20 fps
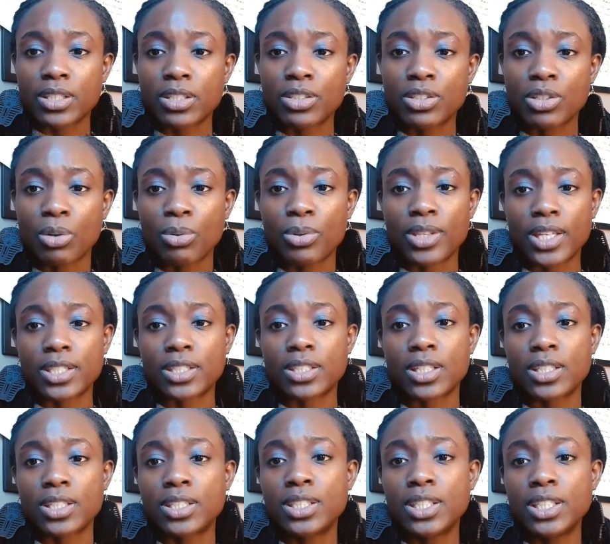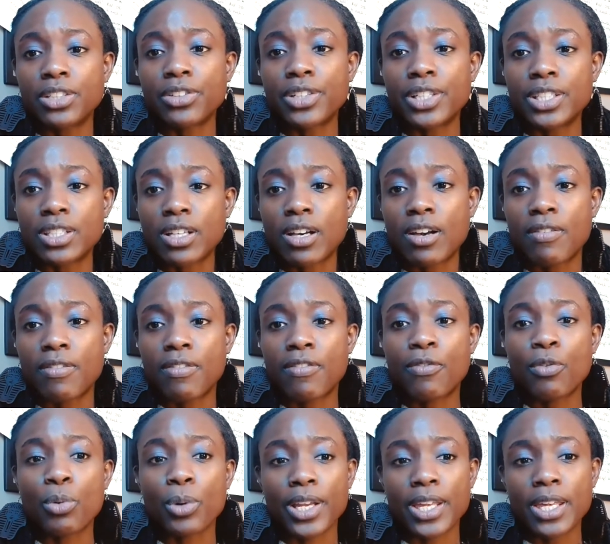So it's a series of
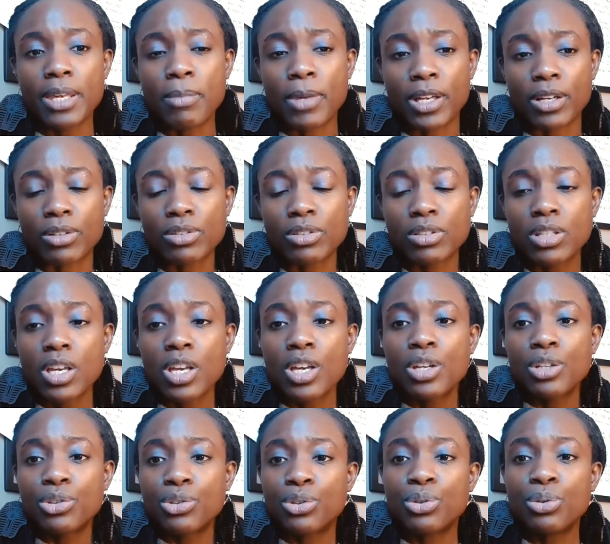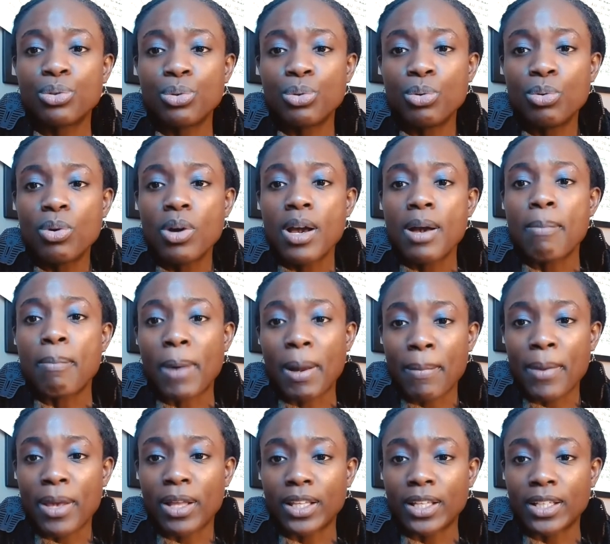4 emails to my
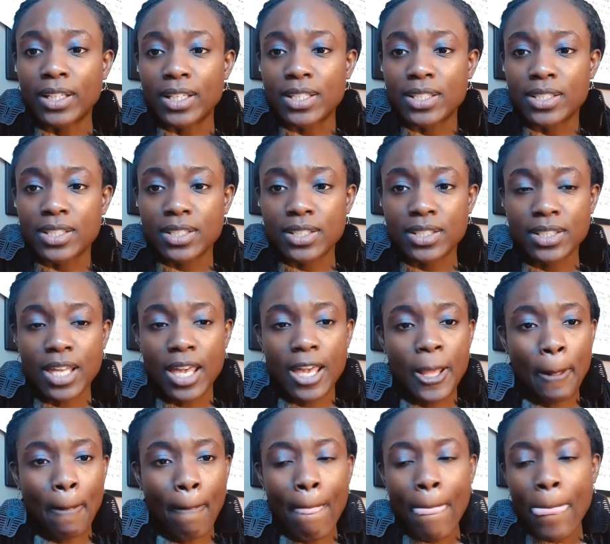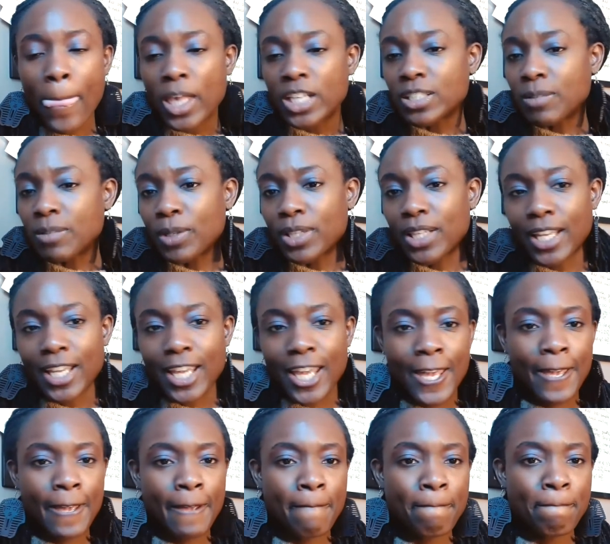mailing list saying something like,
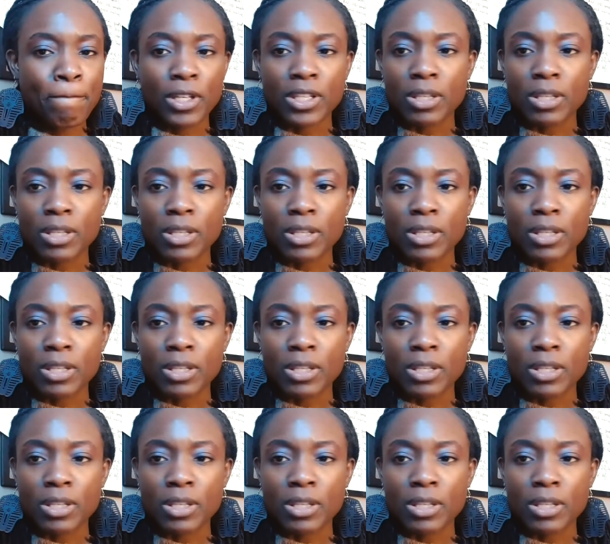hey,